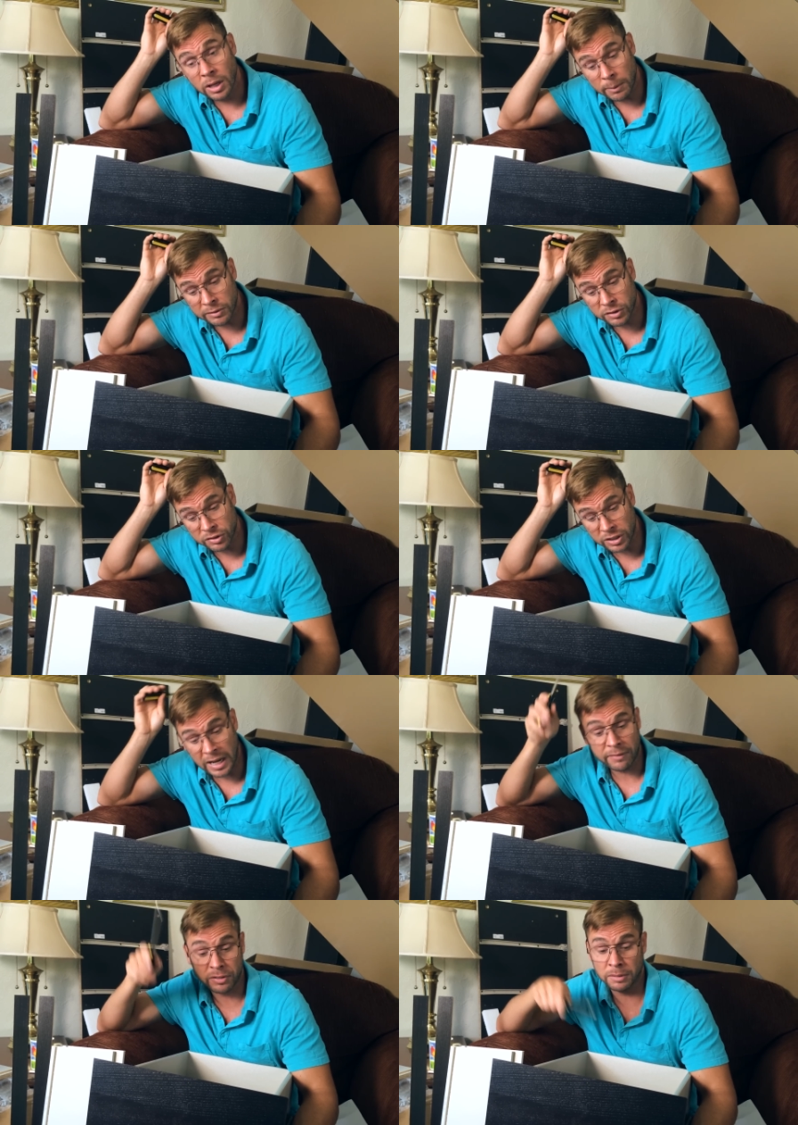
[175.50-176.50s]
He-Man's just gonna
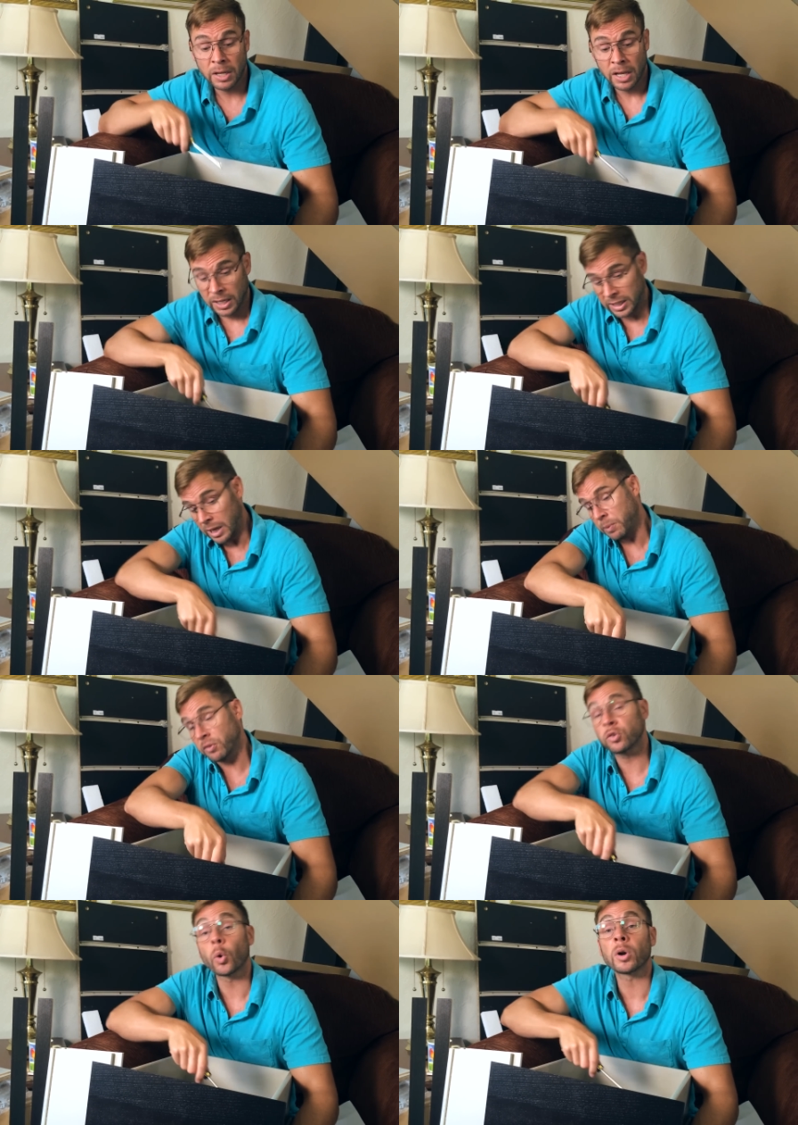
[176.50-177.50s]
have to keep
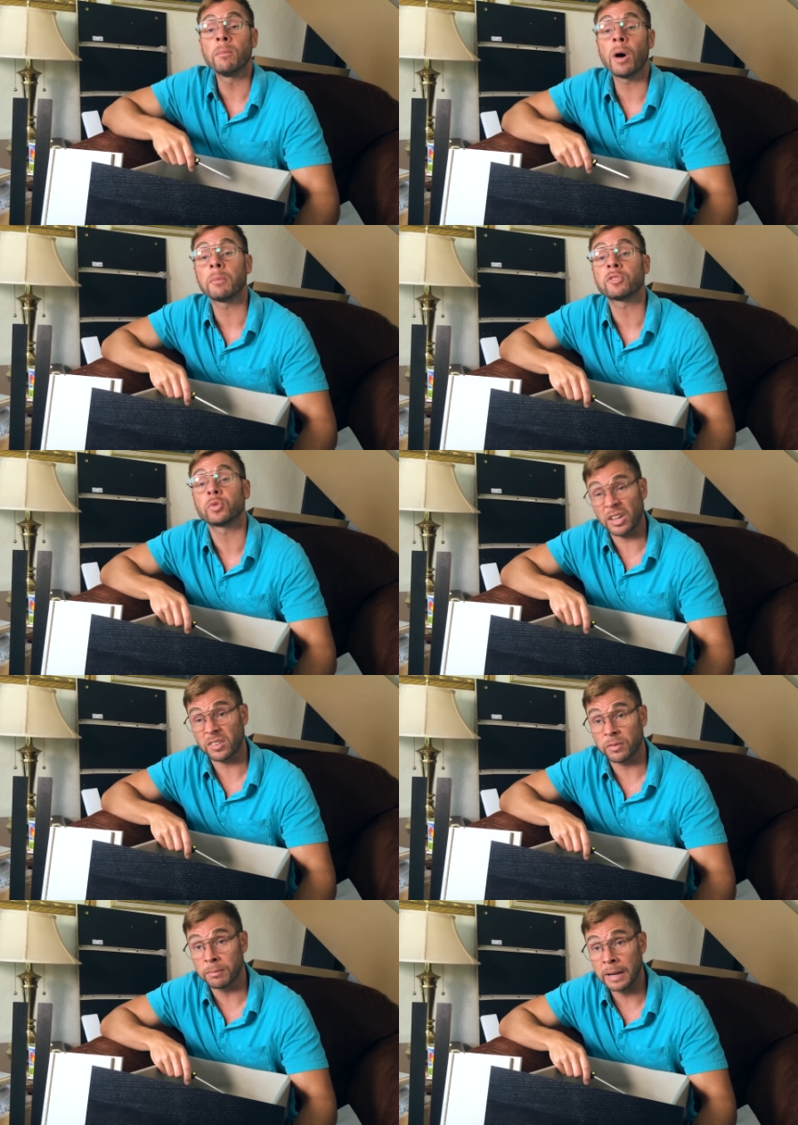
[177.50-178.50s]
his sword in Mom's
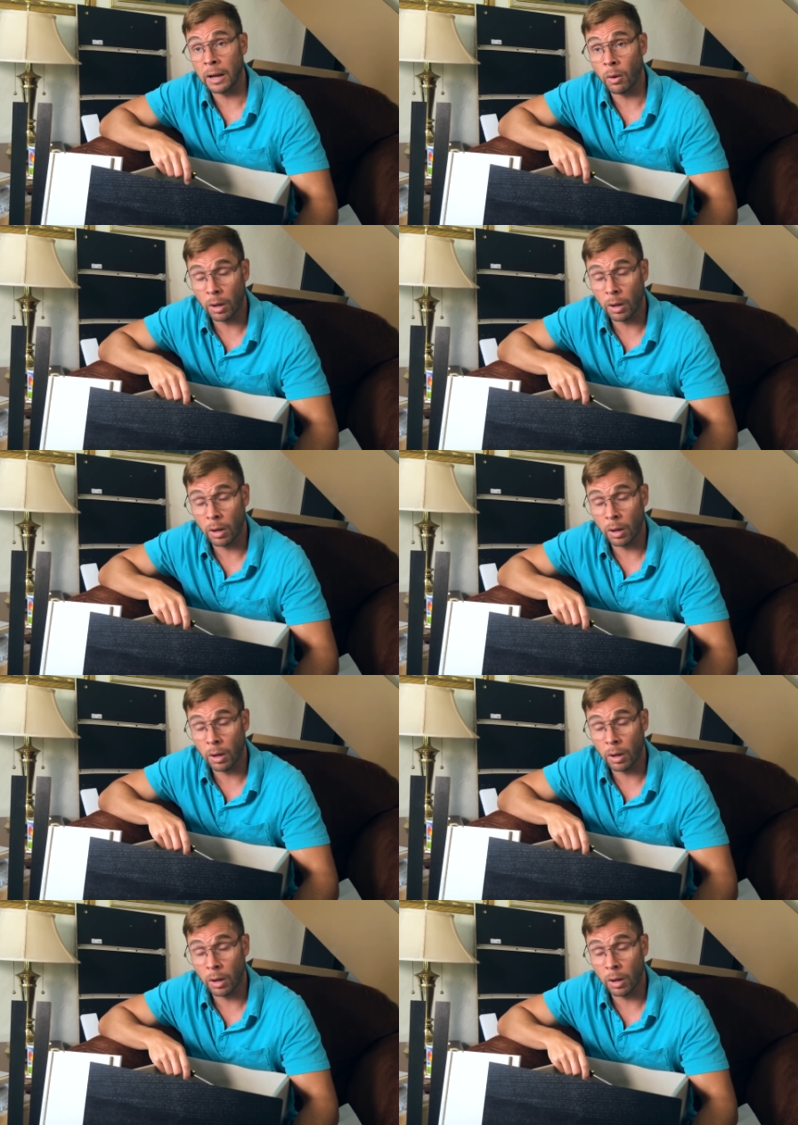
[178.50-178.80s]
dresser from now